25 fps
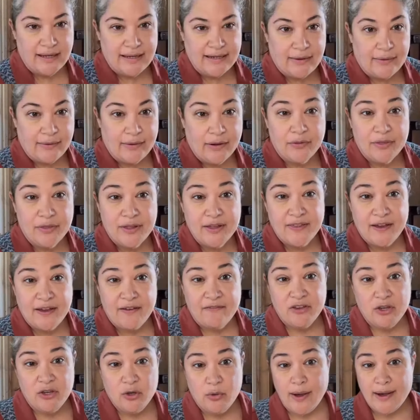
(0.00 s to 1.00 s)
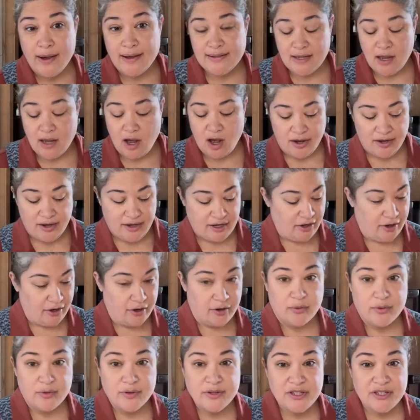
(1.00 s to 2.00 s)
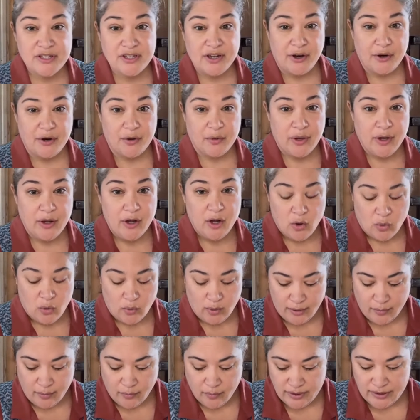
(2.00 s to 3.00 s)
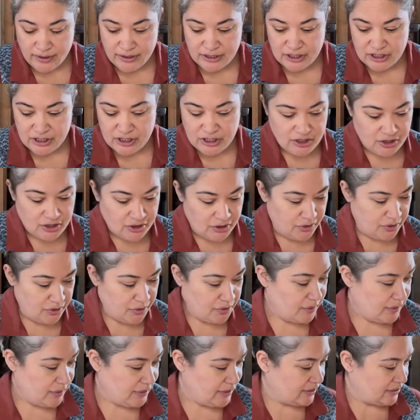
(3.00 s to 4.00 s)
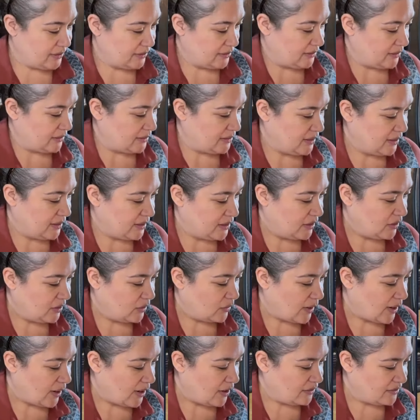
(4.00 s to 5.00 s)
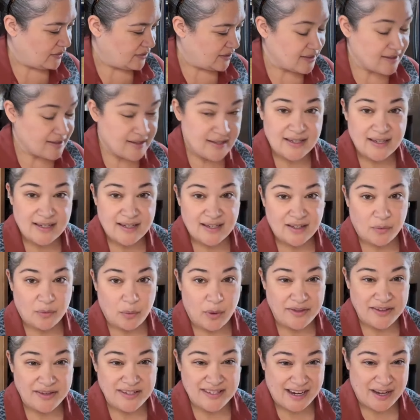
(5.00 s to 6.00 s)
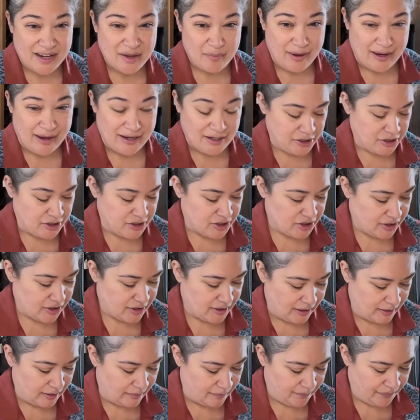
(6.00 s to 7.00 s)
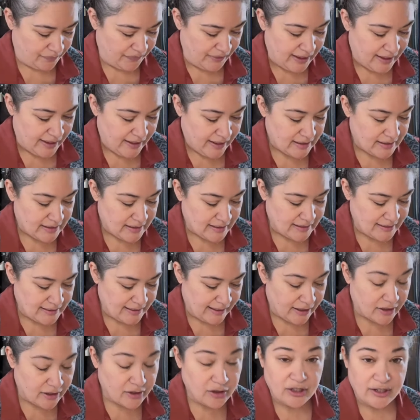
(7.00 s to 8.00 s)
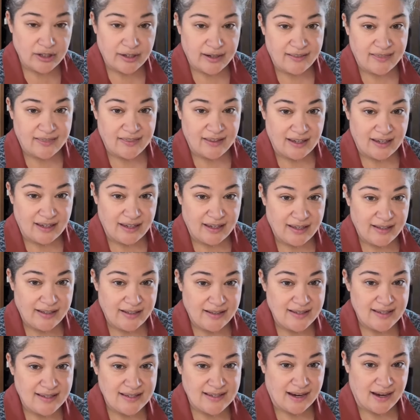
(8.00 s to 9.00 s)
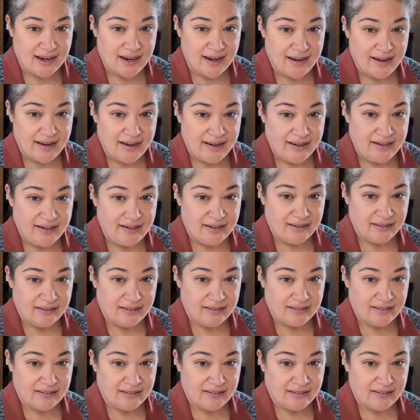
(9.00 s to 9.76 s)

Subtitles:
Now, I don't think that view has audio. So what I wanted to do while the second batch is cooking is let's take a look at the inside